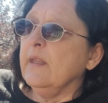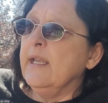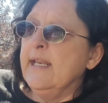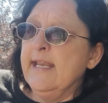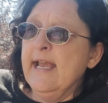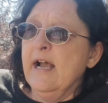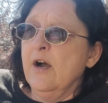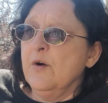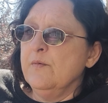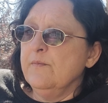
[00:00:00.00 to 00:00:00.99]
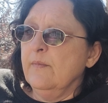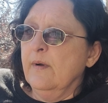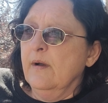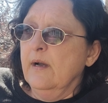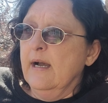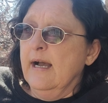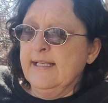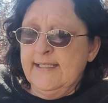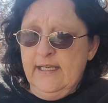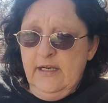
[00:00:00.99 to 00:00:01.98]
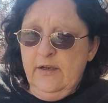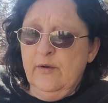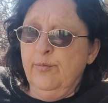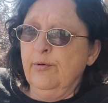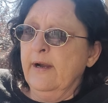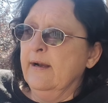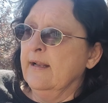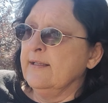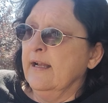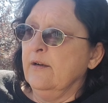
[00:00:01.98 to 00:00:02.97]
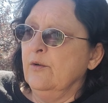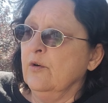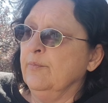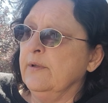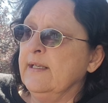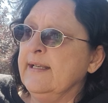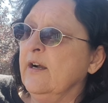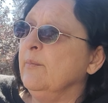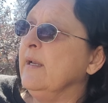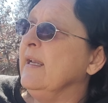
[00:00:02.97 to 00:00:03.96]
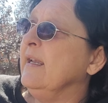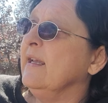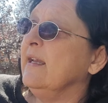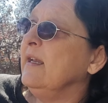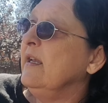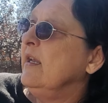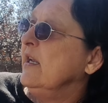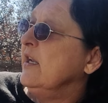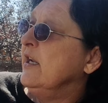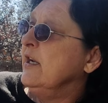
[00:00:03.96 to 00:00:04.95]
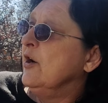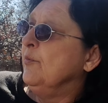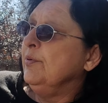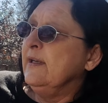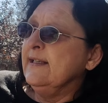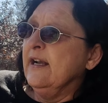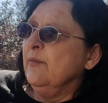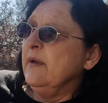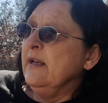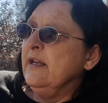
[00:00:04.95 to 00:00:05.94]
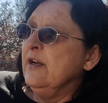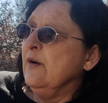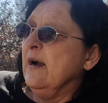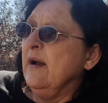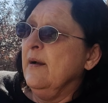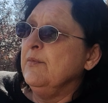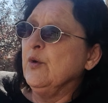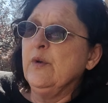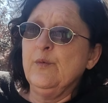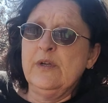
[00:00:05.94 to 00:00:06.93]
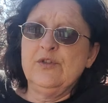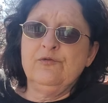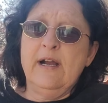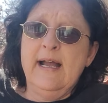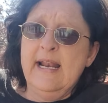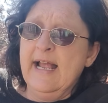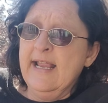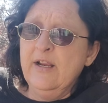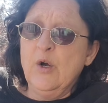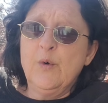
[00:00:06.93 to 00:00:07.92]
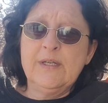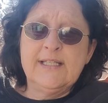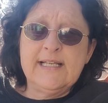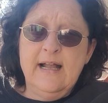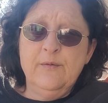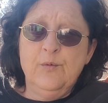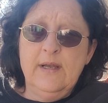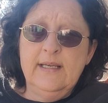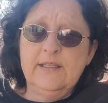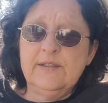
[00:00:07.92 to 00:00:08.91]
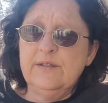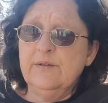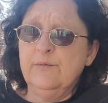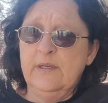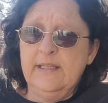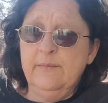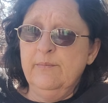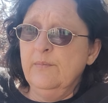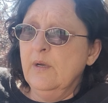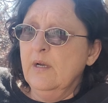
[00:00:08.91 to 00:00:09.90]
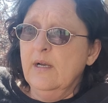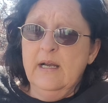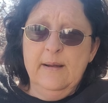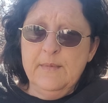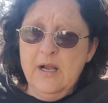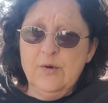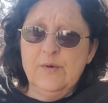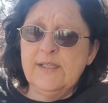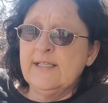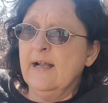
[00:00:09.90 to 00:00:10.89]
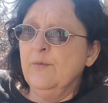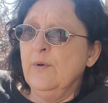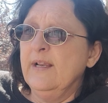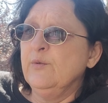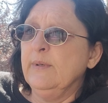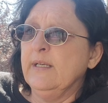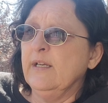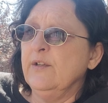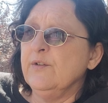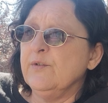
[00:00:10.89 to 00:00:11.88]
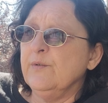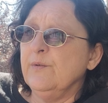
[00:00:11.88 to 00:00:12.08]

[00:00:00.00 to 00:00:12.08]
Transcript: anyhow, I said a little prayer and I was like, Lord, please help me. You know, please help me. You know, I, I'm doing what's right. I ain't going sideways with him. I'm not going sideways because